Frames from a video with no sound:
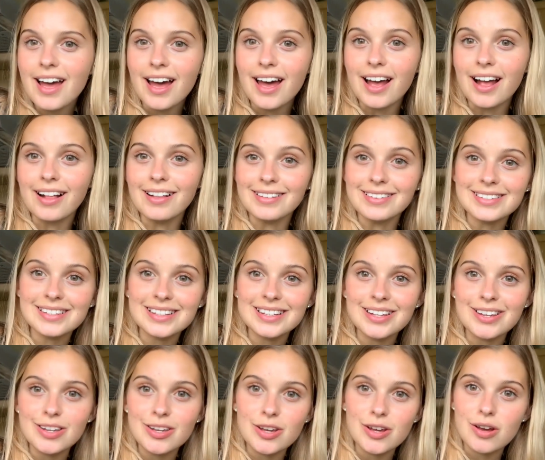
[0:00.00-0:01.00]
I'll see
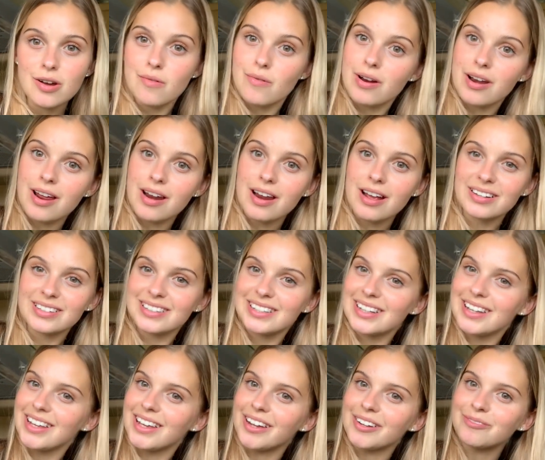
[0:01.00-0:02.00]
you when I next
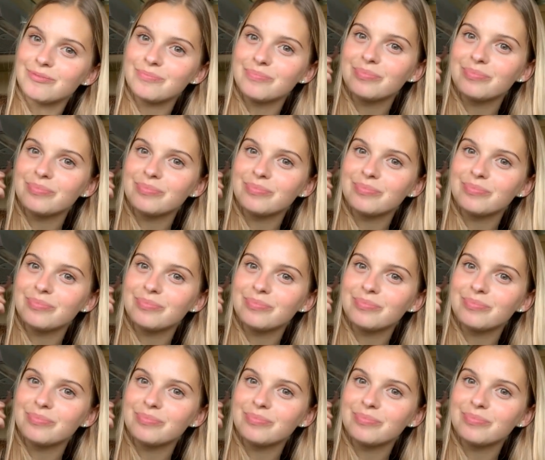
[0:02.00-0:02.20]
see you.